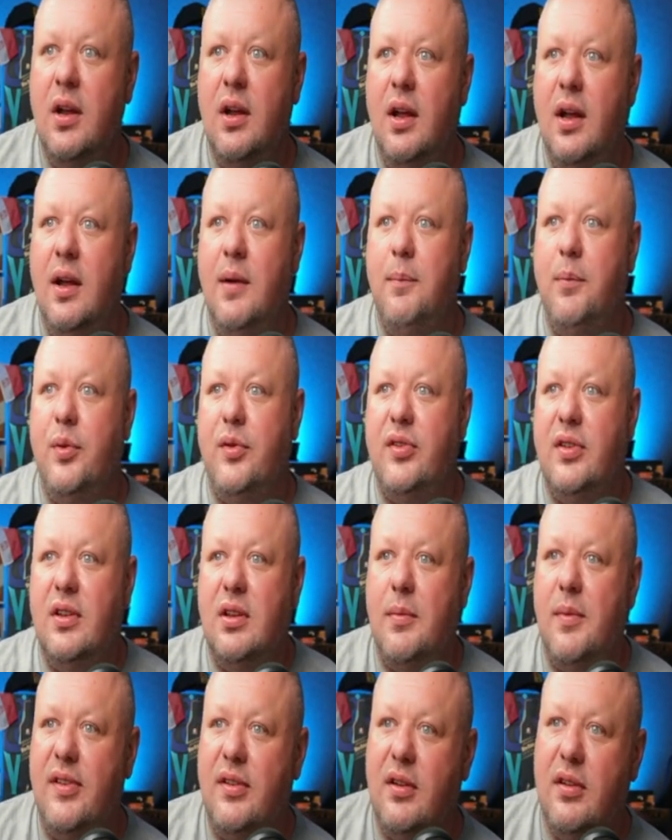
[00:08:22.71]
and boosting
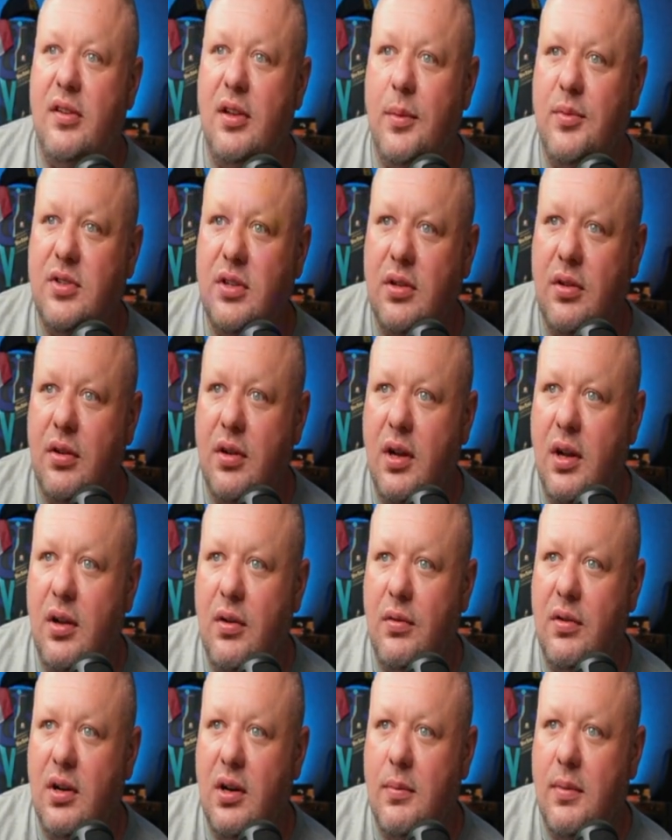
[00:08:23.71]
domestic consumption. Okay,
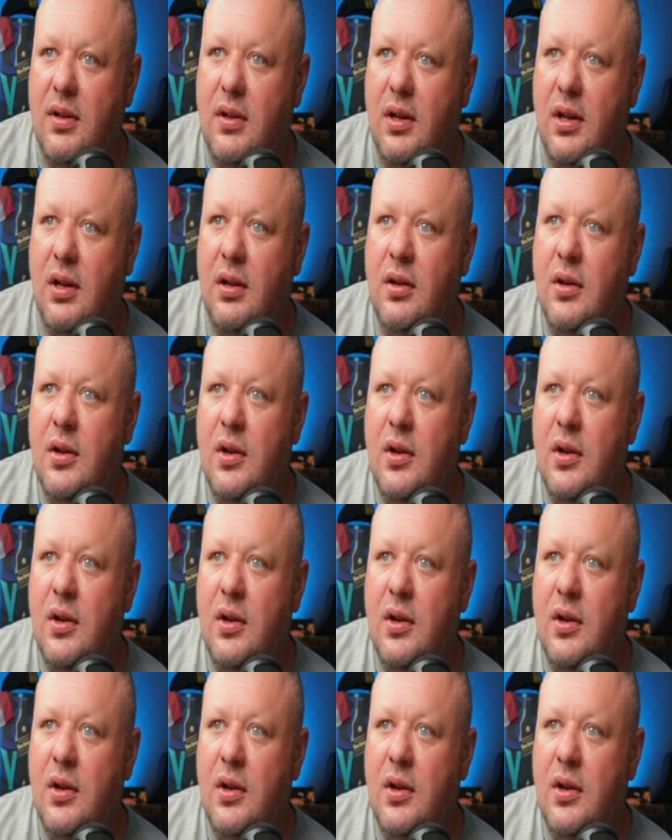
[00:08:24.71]
don't care about that.